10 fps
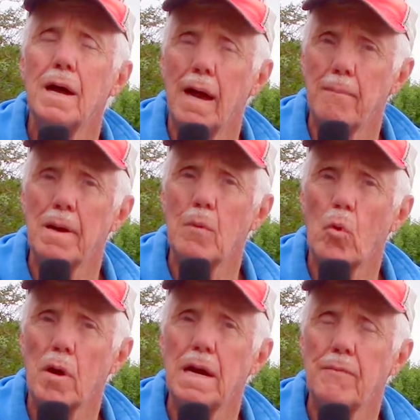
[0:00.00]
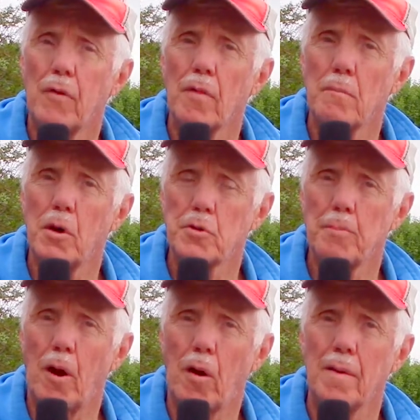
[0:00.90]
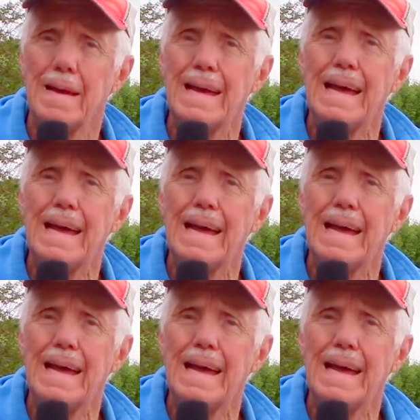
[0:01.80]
have been working for the most part.